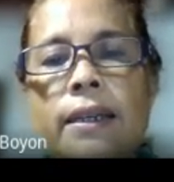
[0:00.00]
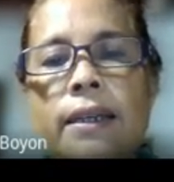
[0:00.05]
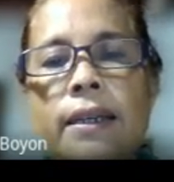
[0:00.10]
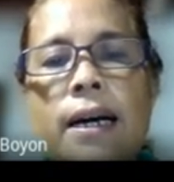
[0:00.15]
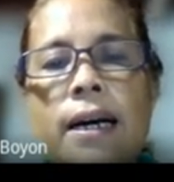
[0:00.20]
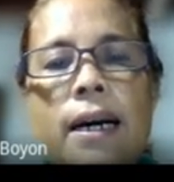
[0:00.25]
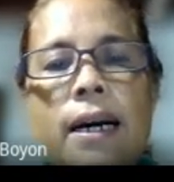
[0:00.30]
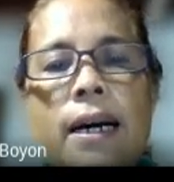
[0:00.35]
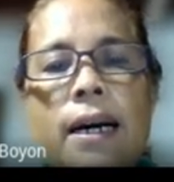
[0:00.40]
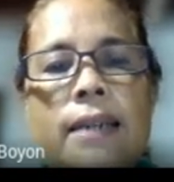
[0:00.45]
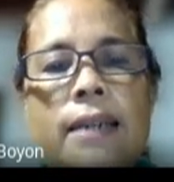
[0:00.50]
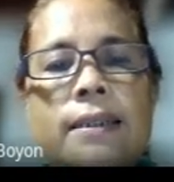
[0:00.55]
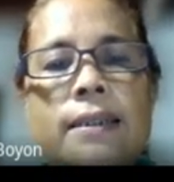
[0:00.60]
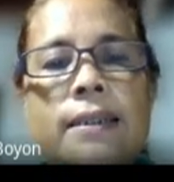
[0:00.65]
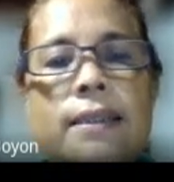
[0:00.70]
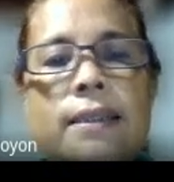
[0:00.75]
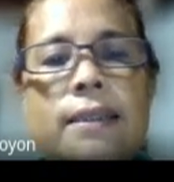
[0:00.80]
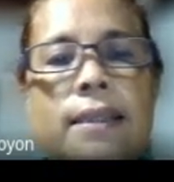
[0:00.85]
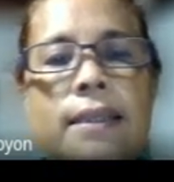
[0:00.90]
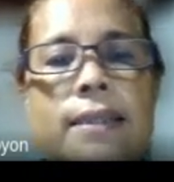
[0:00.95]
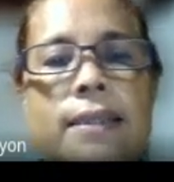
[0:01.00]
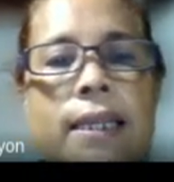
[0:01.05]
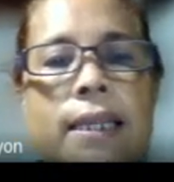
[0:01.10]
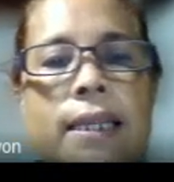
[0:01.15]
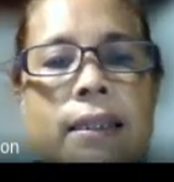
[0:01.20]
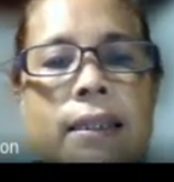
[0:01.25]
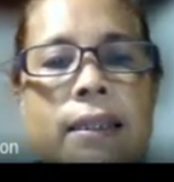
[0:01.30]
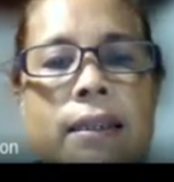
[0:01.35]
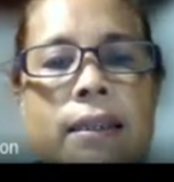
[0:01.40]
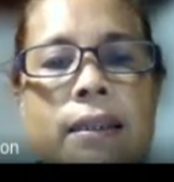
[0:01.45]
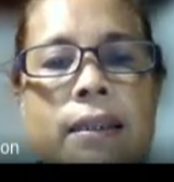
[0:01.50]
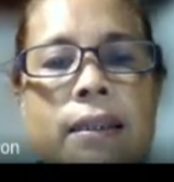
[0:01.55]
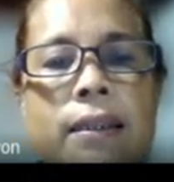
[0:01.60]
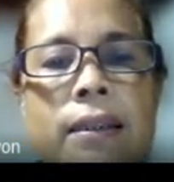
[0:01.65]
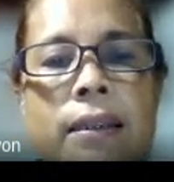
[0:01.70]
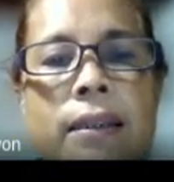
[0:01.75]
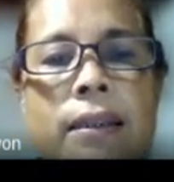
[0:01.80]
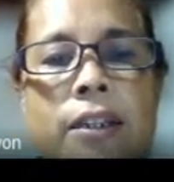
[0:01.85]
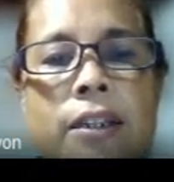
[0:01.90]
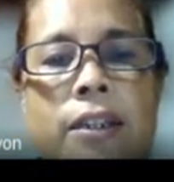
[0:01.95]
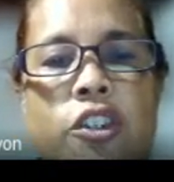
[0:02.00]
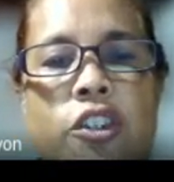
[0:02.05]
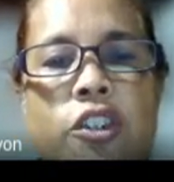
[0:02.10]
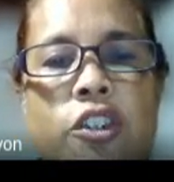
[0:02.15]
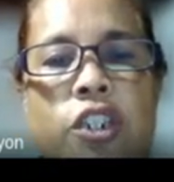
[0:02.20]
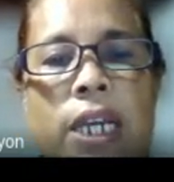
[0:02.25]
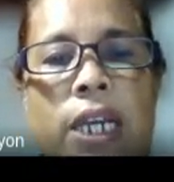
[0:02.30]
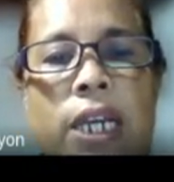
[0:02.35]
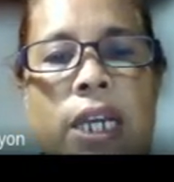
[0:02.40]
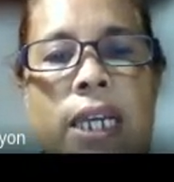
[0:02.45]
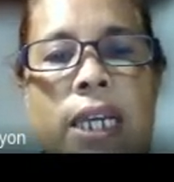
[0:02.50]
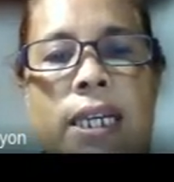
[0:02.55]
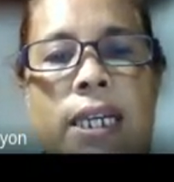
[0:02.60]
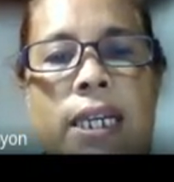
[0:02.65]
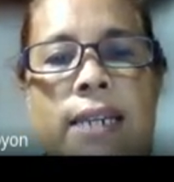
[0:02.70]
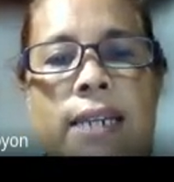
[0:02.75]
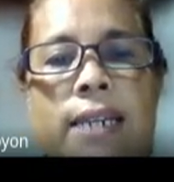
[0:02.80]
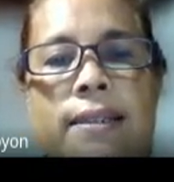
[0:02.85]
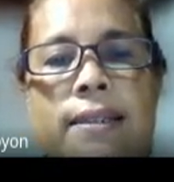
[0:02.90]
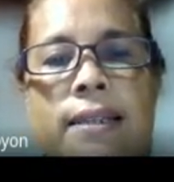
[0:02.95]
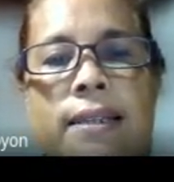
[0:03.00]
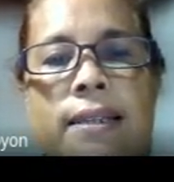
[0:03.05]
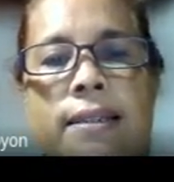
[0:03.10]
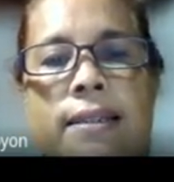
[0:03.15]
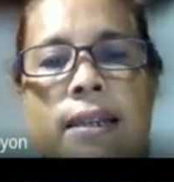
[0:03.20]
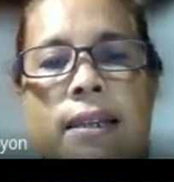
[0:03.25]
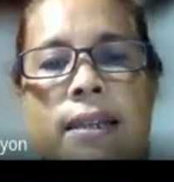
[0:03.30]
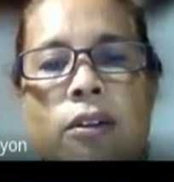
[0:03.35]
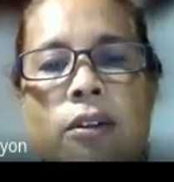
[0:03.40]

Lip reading: as the set J is the set